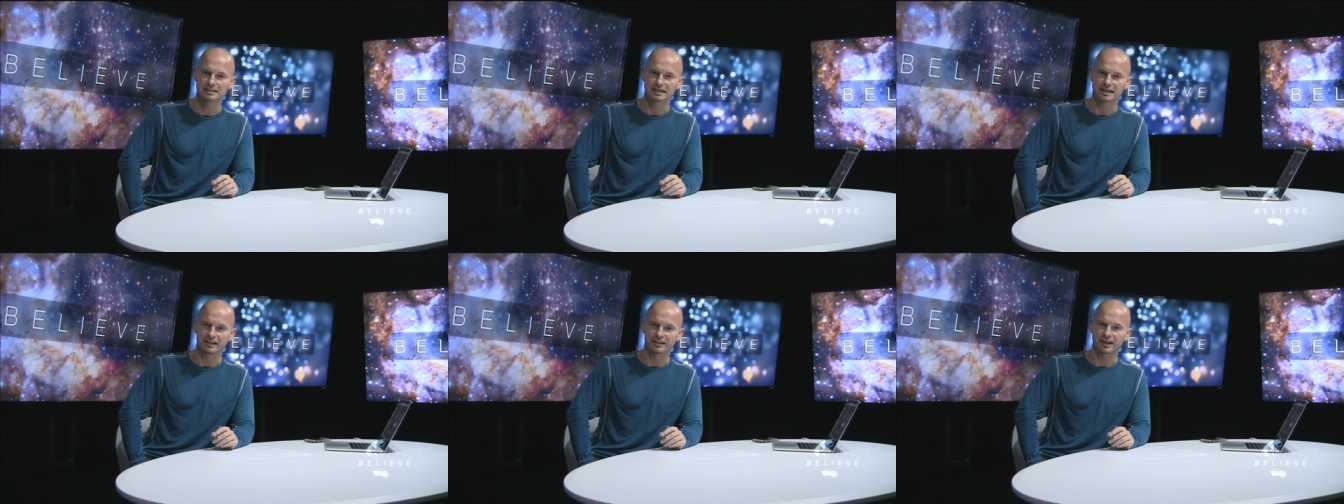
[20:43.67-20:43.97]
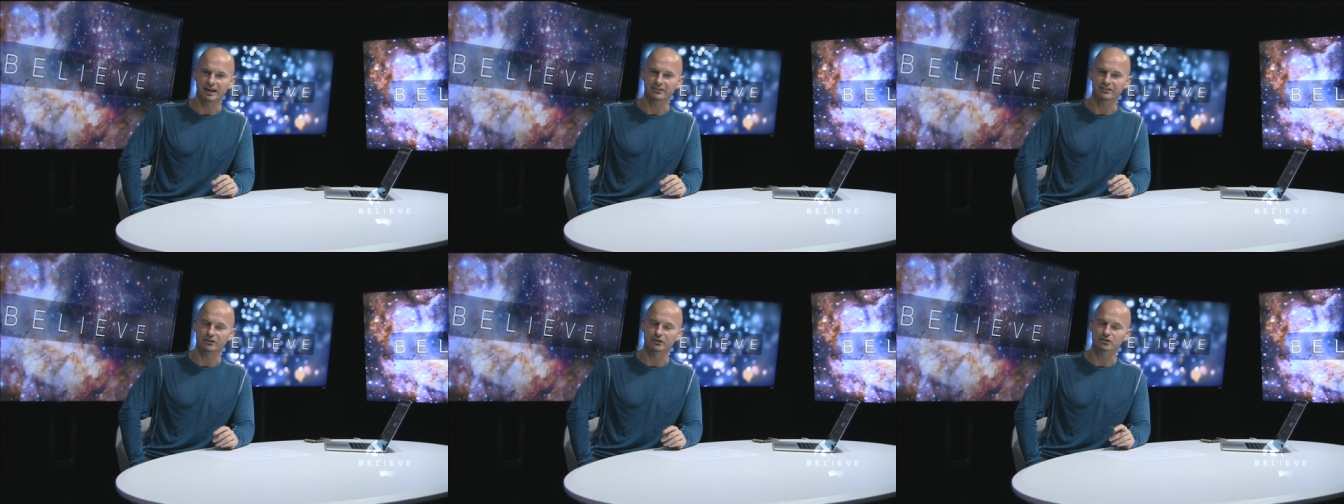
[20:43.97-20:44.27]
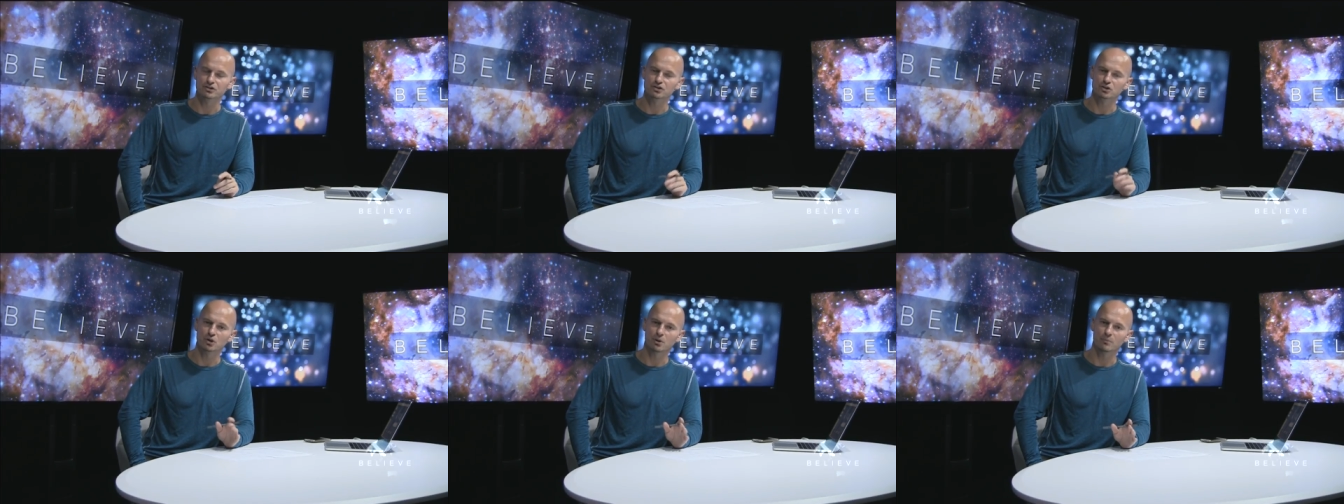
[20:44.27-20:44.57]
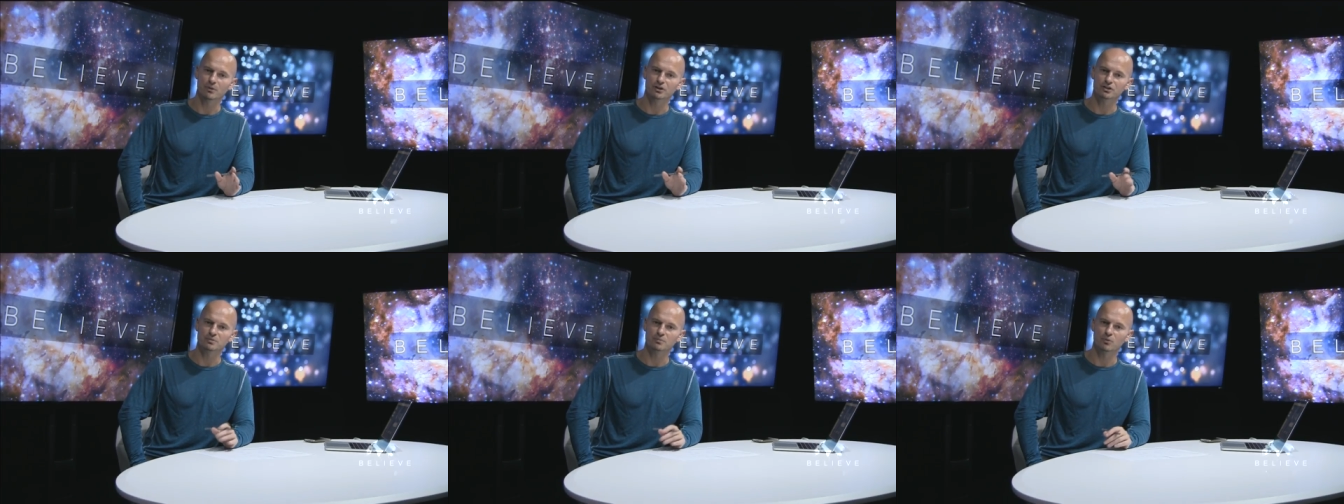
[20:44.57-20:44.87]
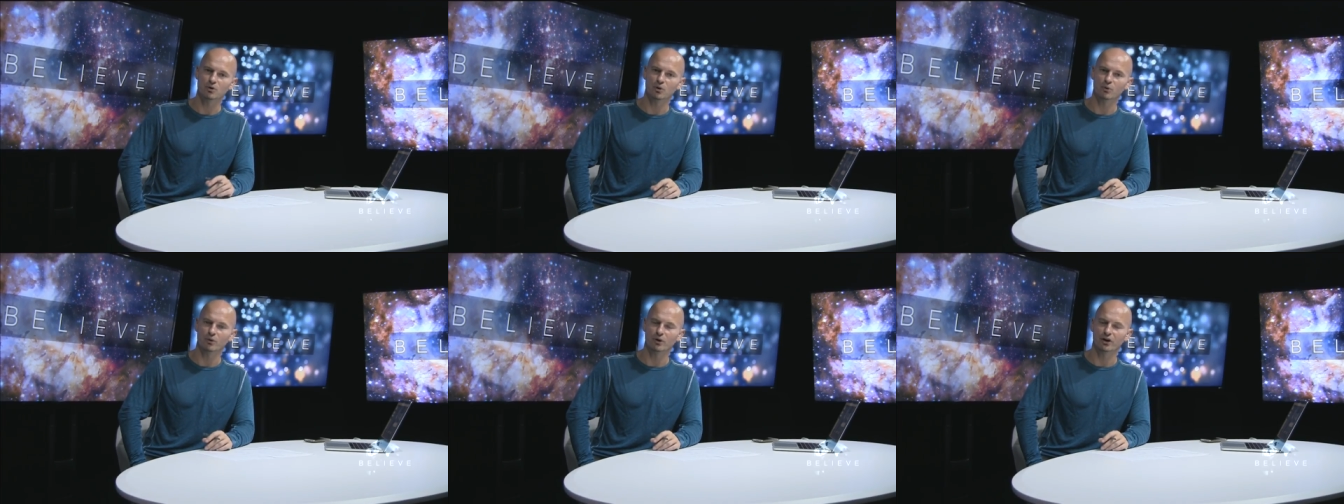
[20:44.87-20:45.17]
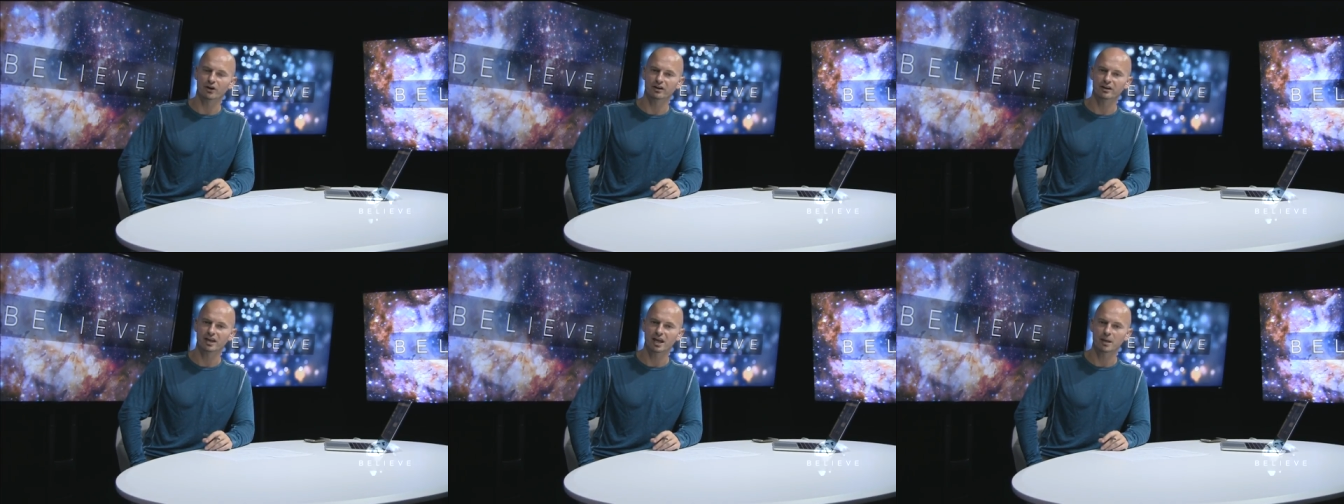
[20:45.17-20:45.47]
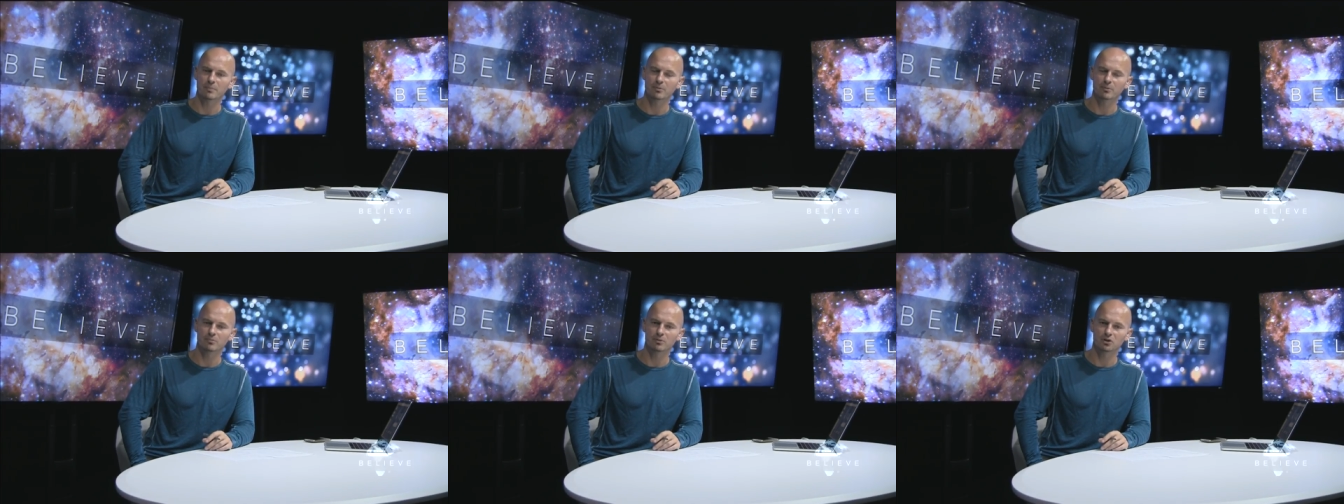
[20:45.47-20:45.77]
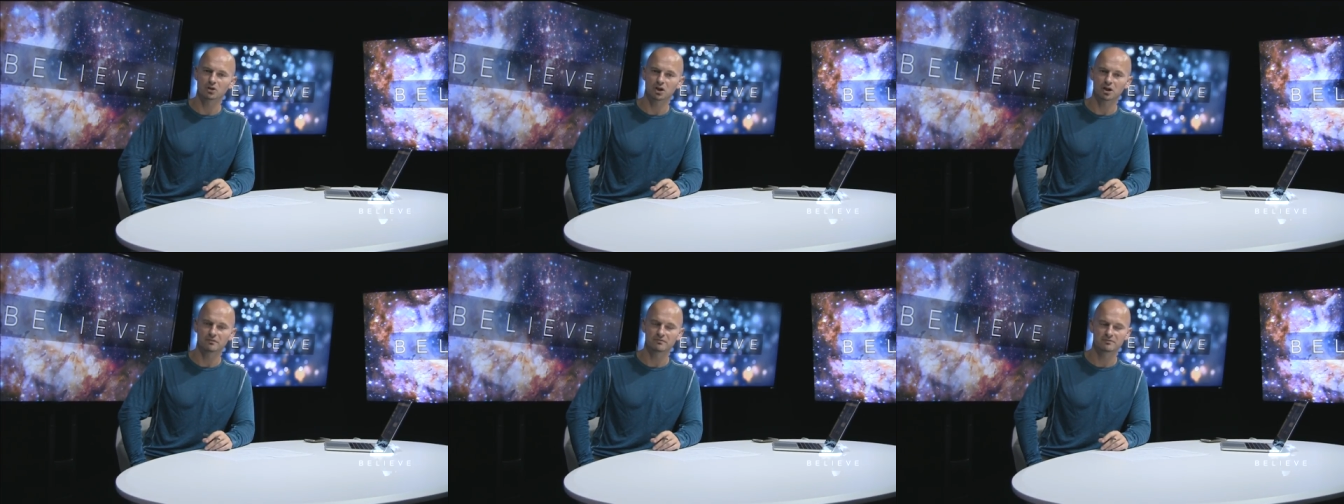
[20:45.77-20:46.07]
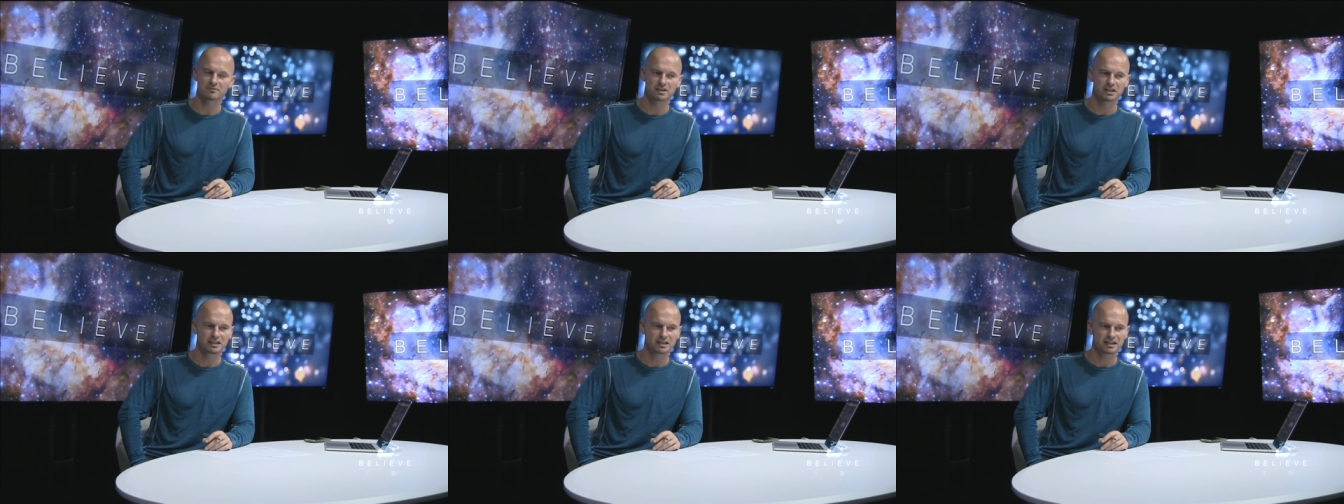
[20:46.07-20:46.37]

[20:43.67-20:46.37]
and that there's so much more we are capable of,